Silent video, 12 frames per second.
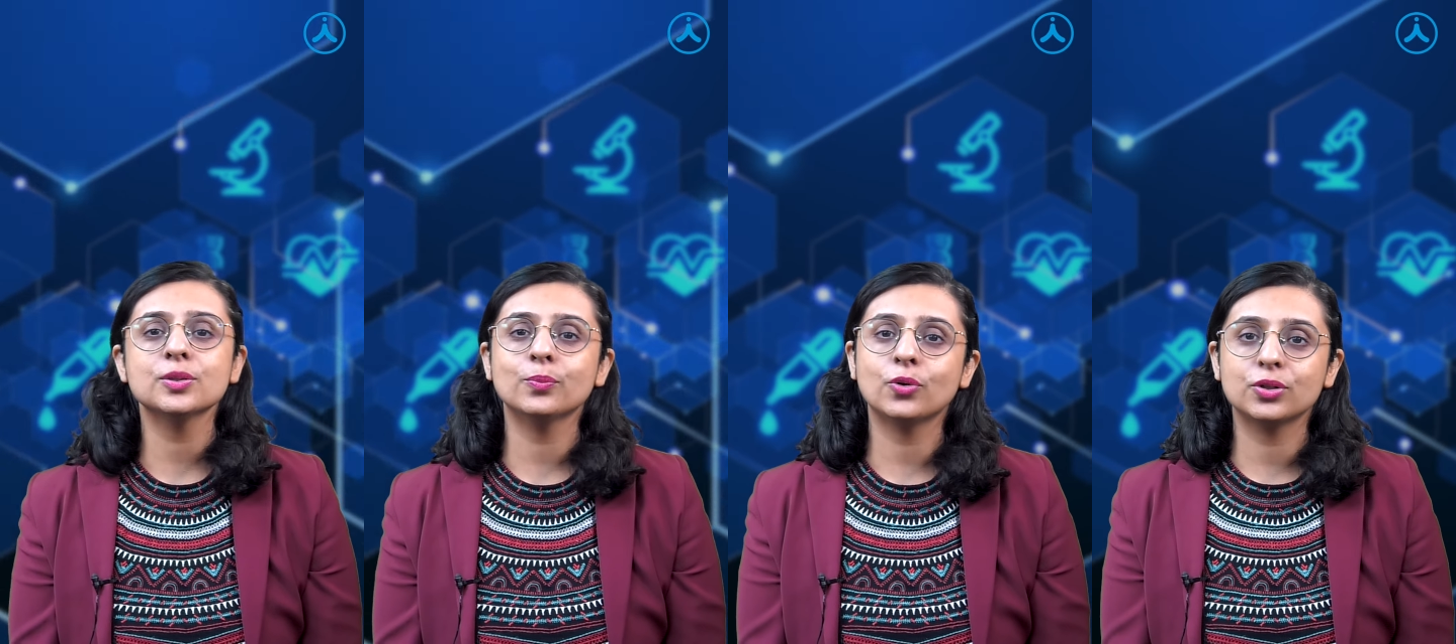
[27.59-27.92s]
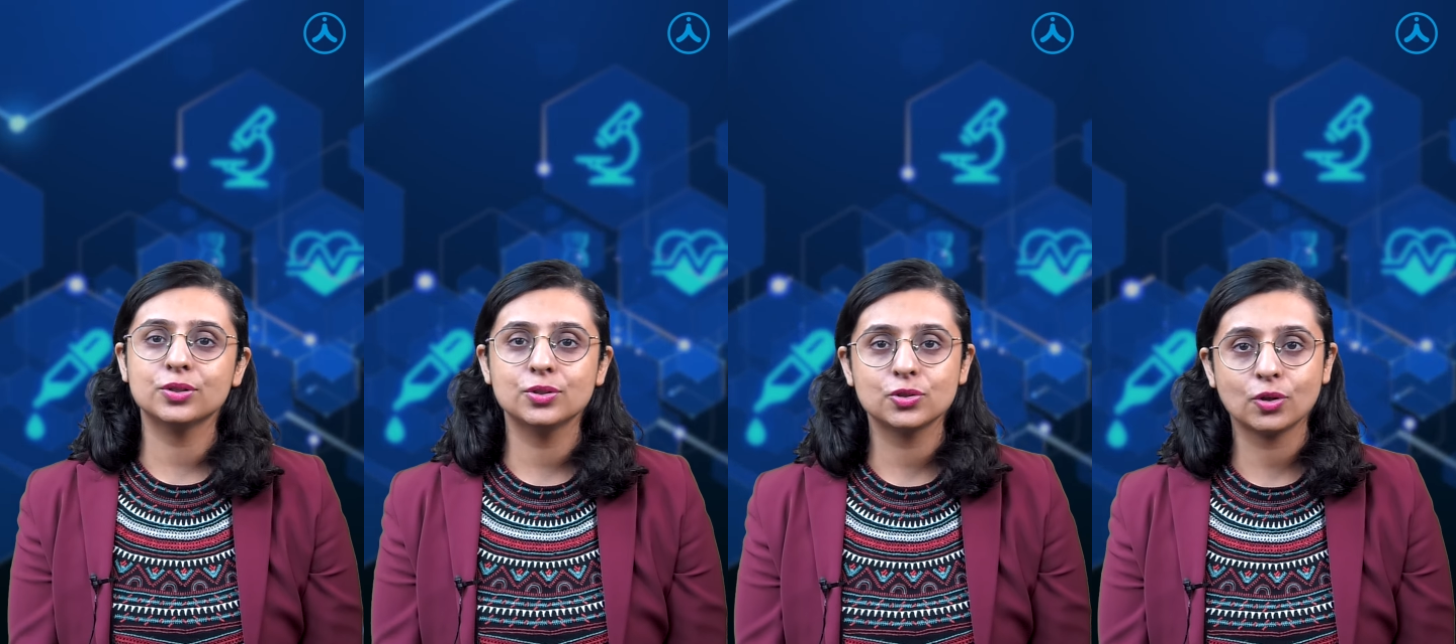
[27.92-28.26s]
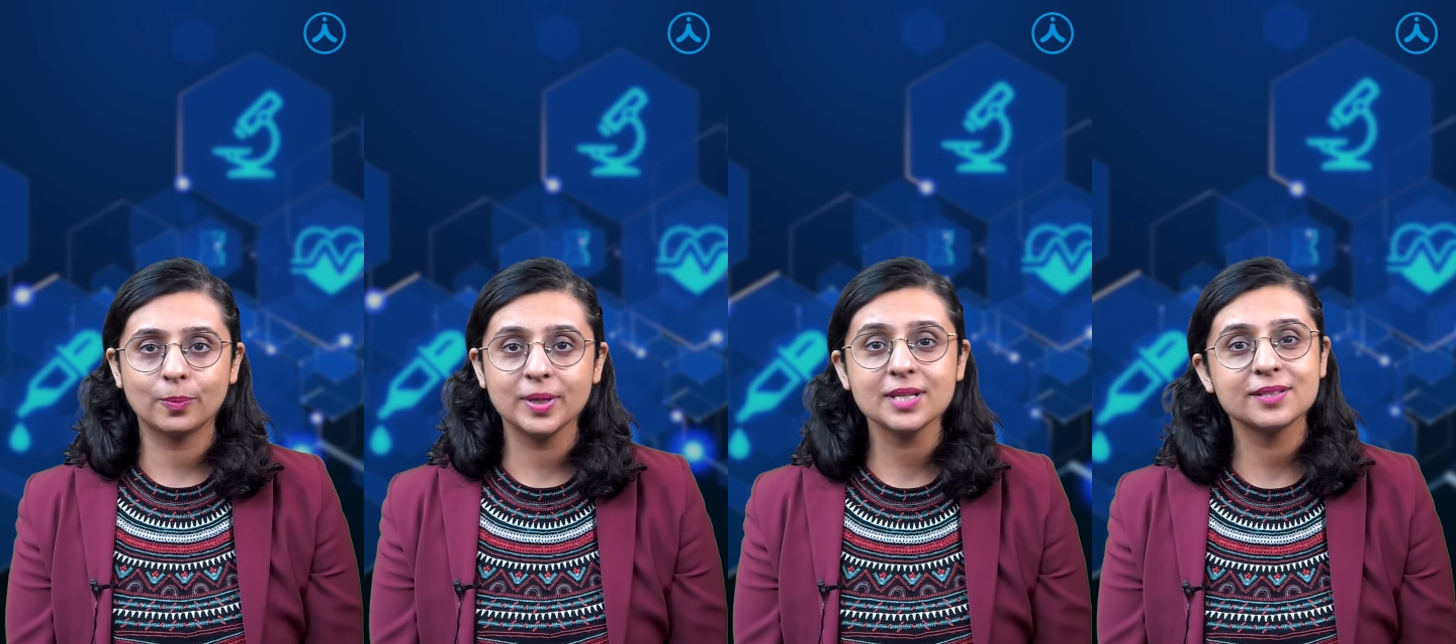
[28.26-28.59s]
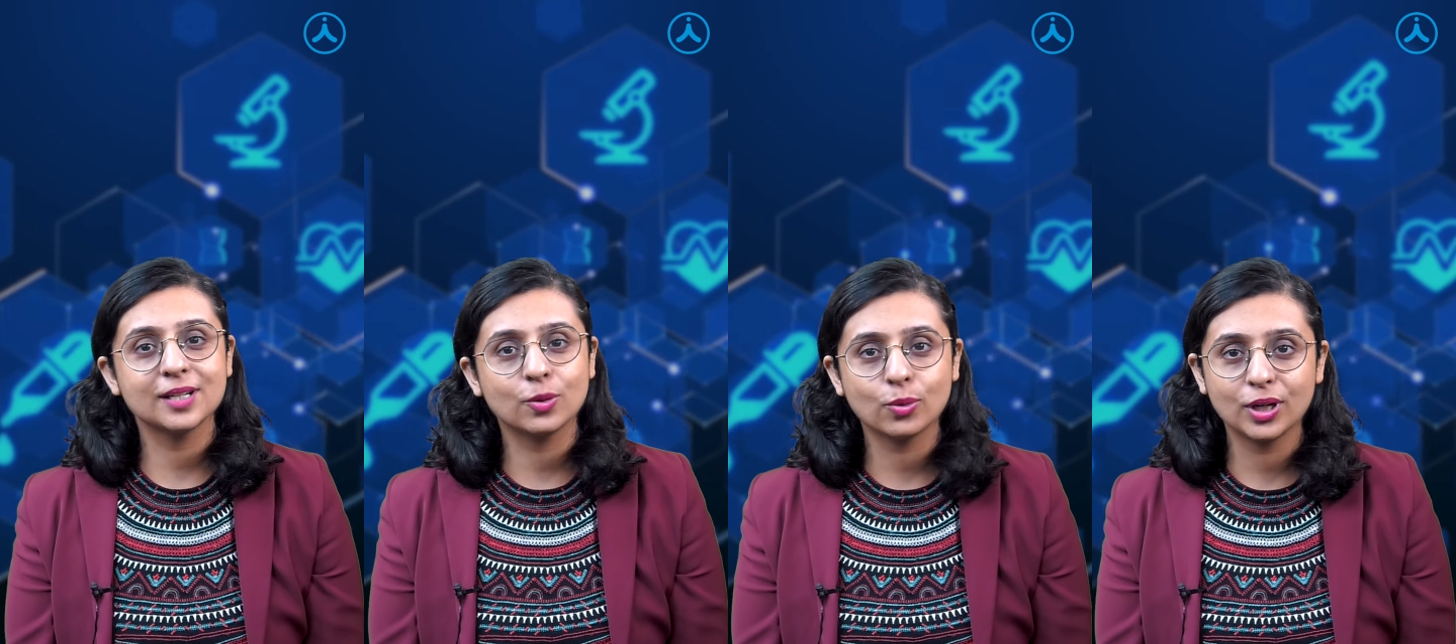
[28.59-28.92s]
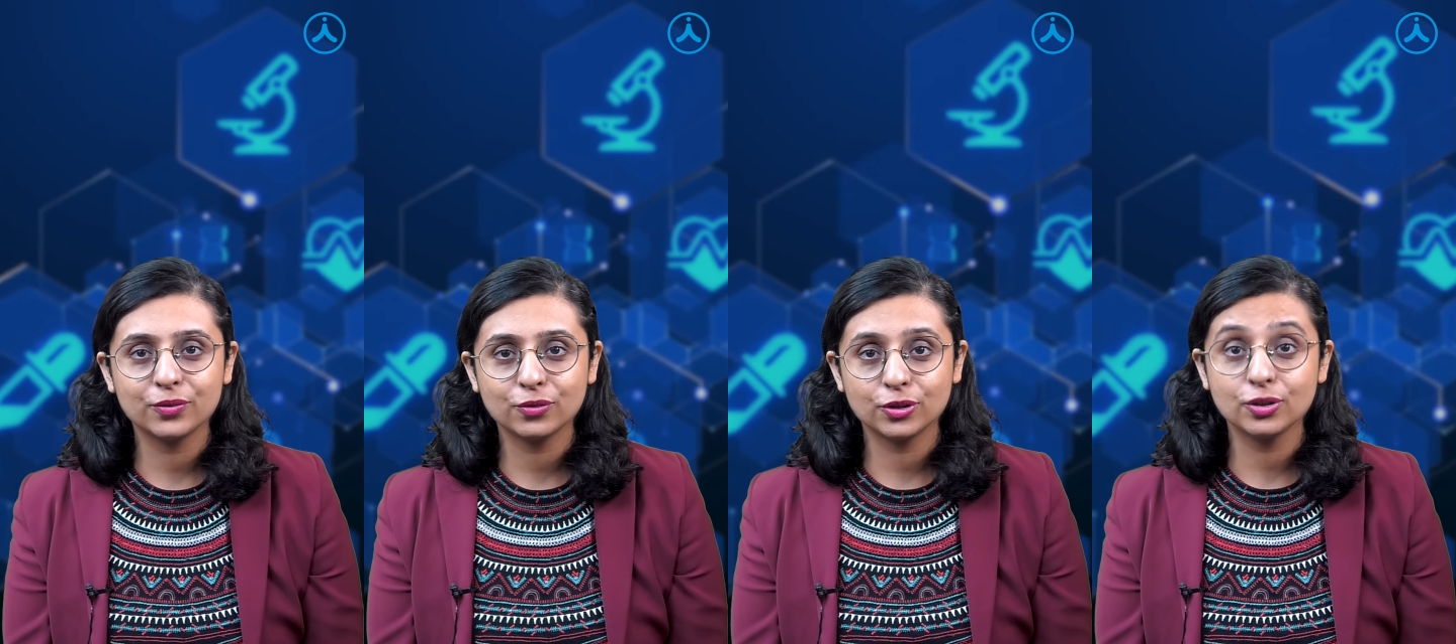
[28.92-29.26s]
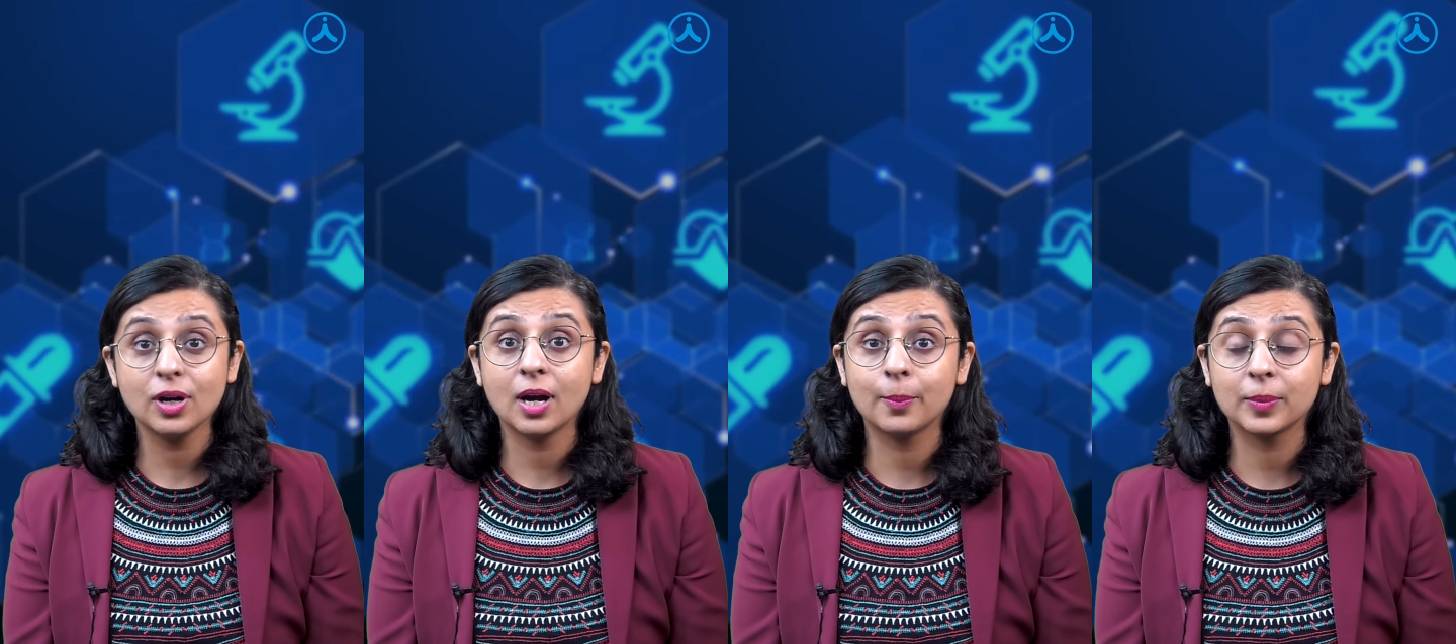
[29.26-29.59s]
important topics required for
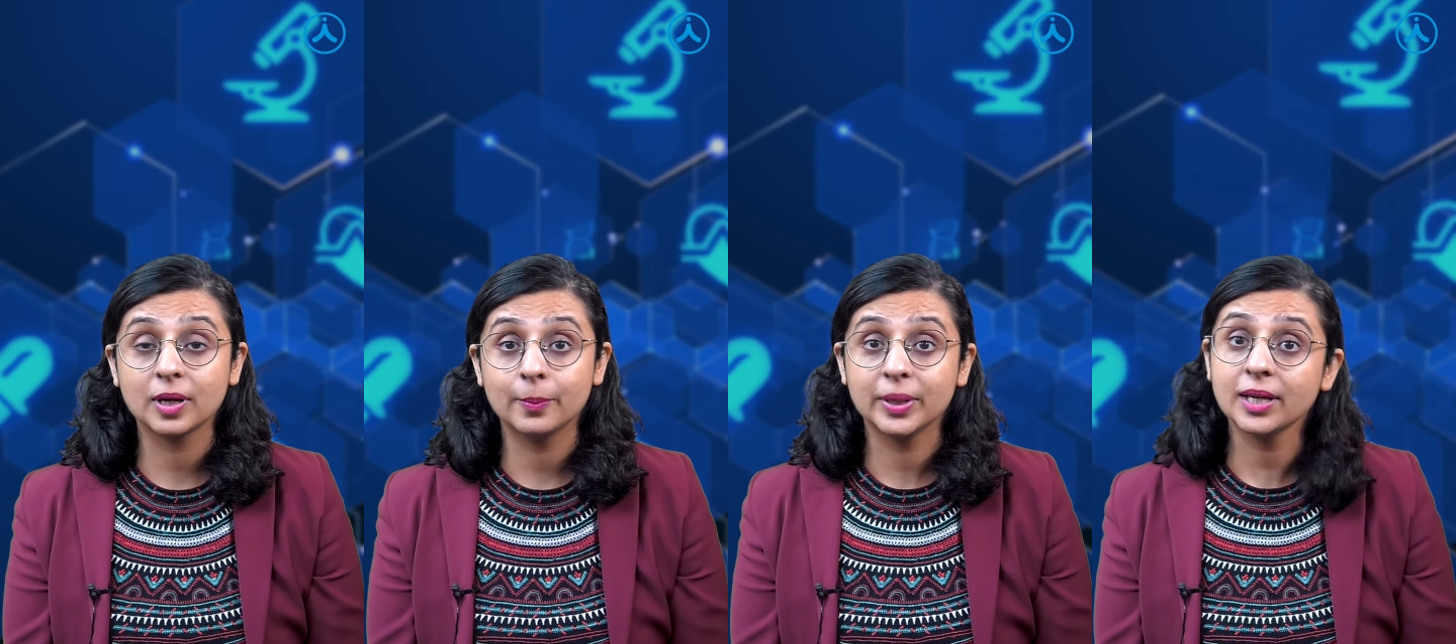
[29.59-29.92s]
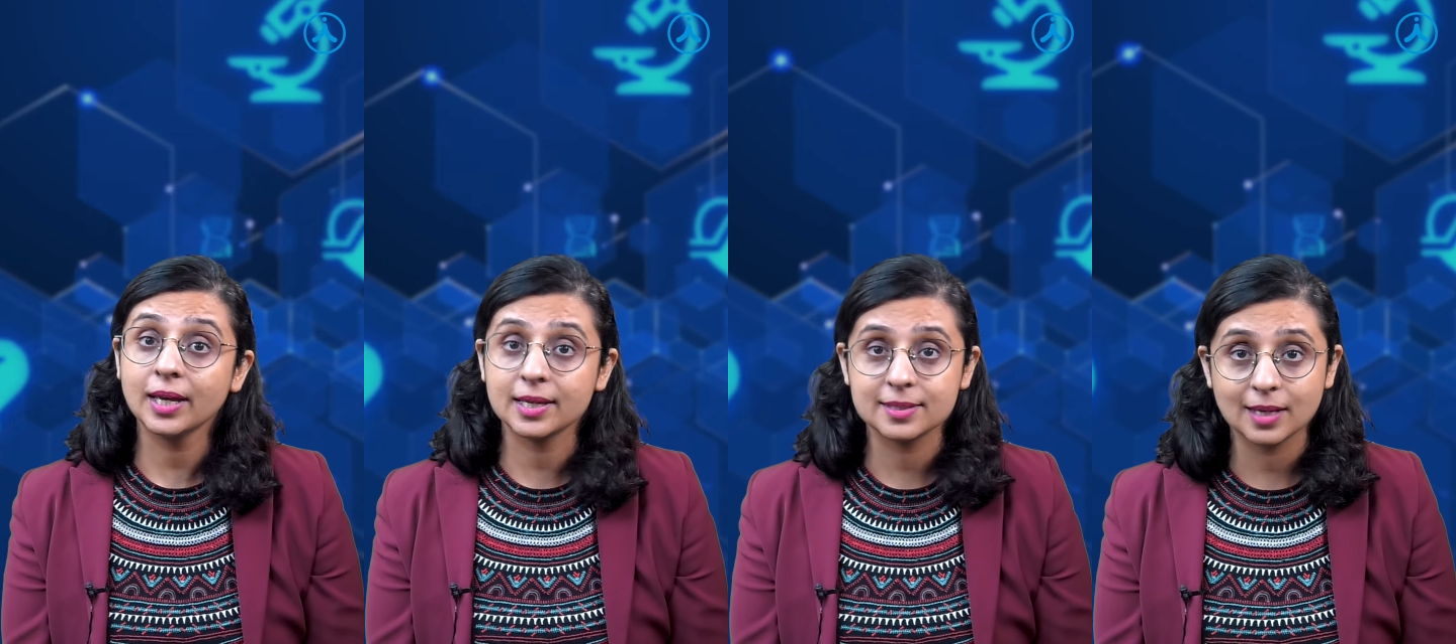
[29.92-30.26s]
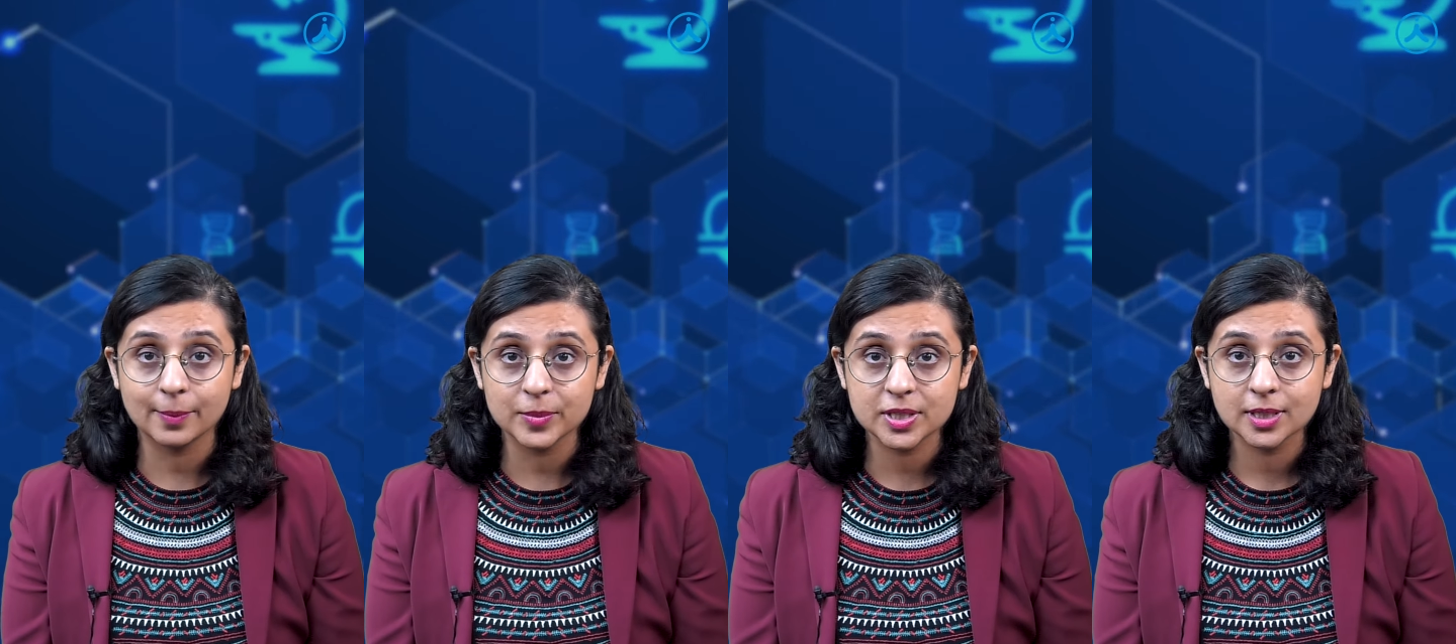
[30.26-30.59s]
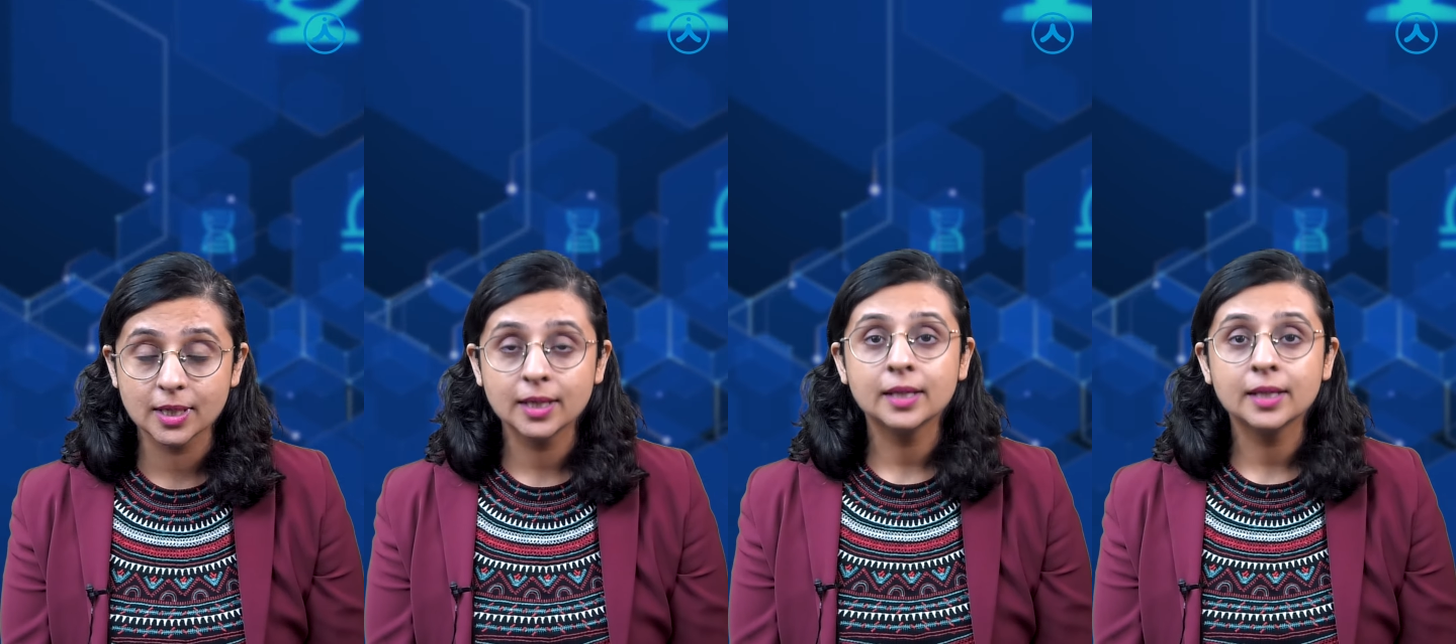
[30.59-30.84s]
your upcoming exams.